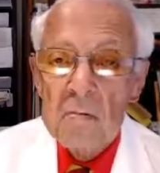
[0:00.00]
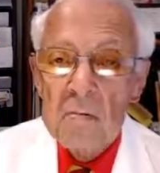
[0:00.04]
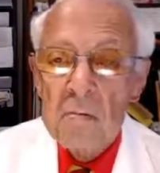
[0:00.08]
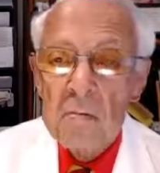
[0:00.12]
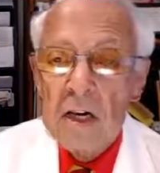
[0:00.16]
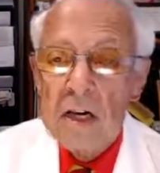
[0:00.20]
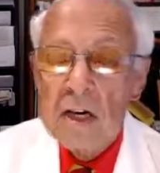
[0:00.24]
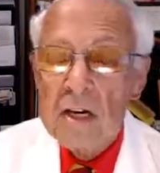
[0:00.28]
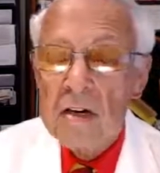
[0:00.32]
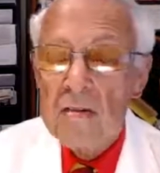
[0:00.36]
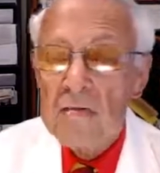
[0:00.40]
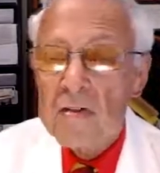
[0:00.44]

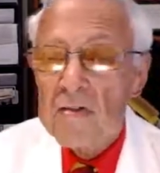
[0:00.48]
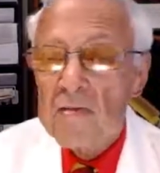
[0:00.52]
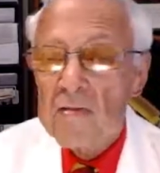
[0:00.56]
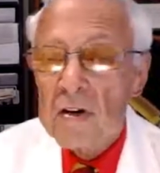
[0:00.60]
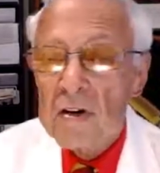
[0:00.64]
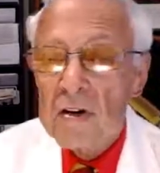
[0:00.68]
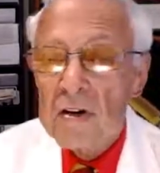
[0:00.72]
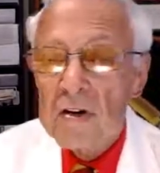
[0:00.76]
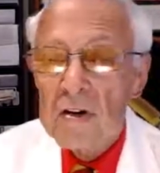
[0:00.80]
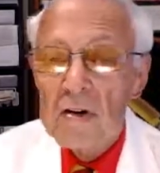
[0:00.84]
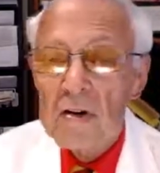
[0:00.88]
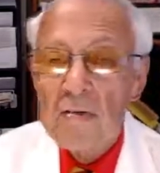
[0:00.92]
may even
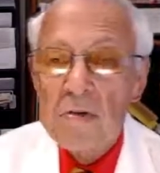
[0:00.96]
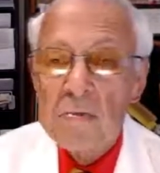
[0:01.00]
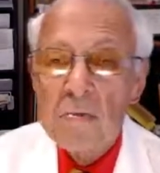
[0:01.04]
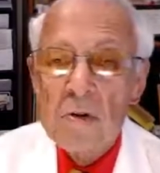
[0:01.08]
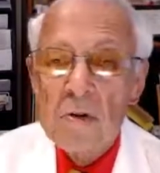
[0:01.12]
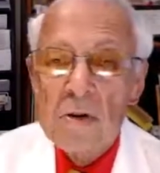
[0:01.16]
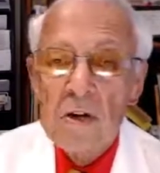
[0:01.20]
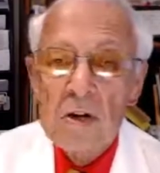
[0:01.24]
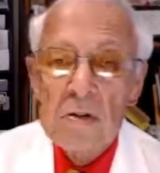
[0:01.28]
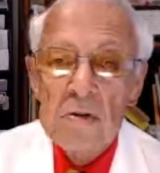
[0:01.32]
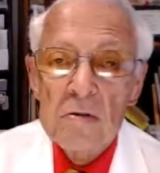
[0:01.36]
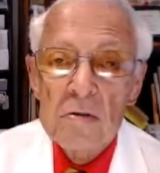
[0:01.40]
vary
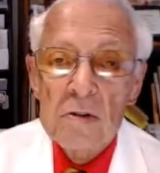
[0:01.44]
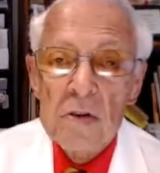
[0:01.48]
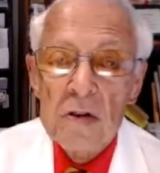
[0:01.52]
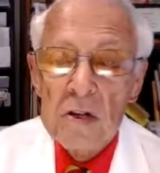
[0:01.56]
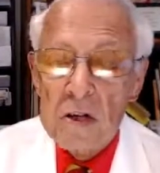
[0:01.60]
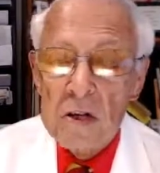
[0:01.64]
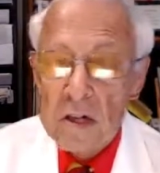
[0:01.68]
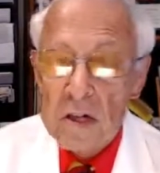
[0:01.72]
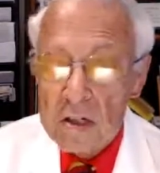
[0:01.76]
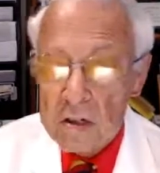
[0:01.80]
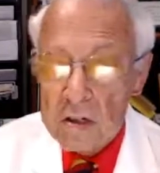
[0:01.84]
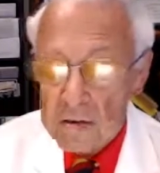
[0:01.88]
from country
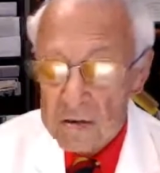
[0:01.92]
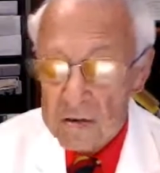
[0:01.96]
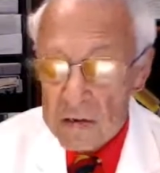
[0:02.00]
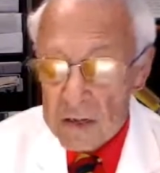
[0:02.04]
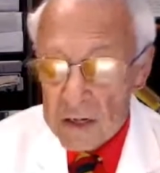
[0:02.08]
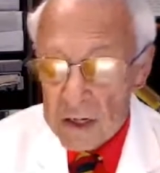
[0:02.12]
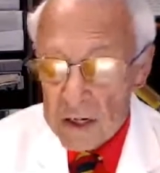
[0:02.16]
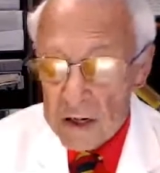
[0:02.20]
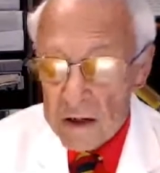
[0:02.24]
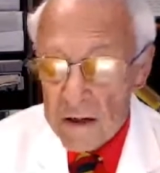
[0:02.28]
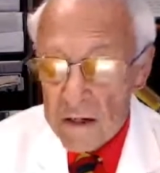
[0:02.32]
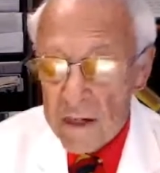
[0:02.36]
to
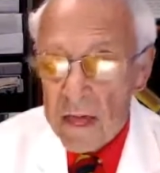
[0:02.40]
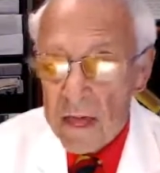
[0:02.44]
country.